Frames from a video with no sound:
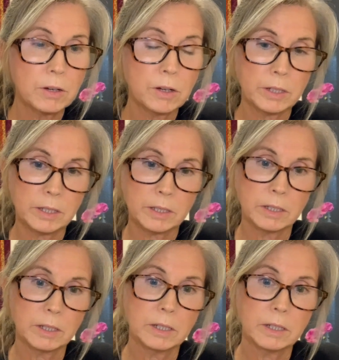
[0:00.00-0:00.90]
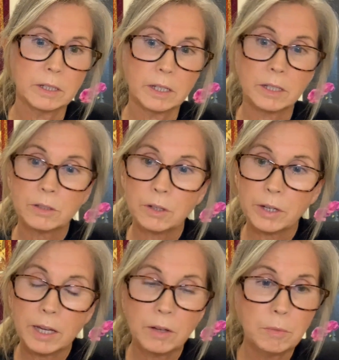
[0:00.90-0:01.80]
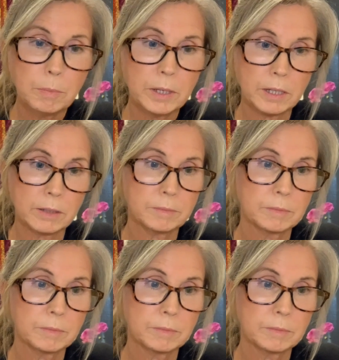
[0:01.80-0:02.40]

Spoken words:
on it is not helping,